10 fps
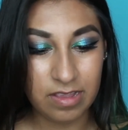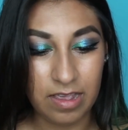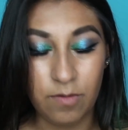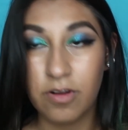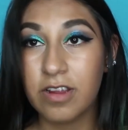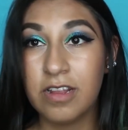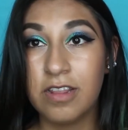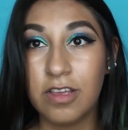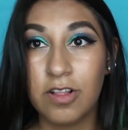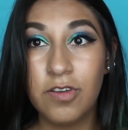I work in
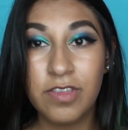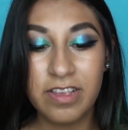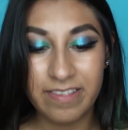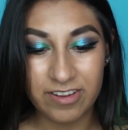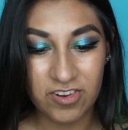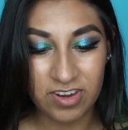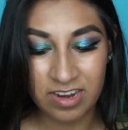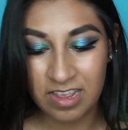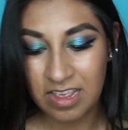the clothing section.